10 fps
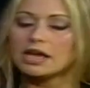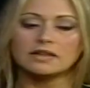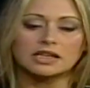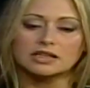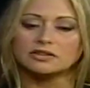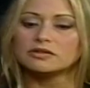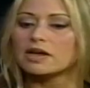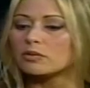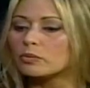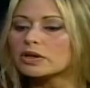And they can do
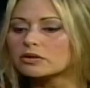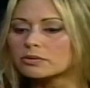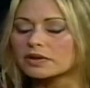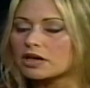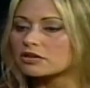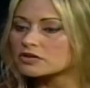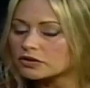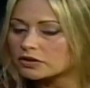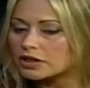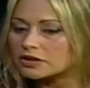that with or without
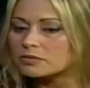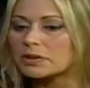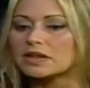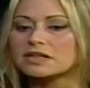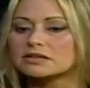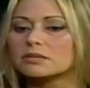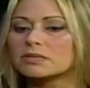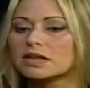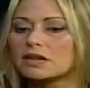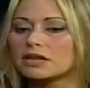attorneys, but that's
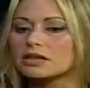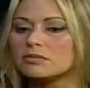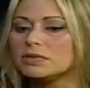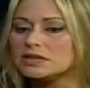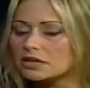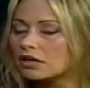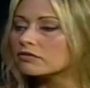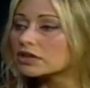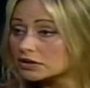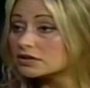something that can be
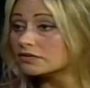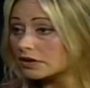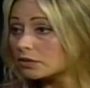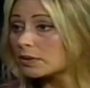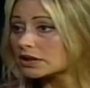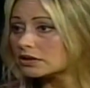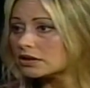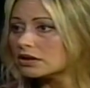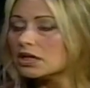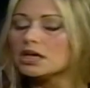done relatively quickly.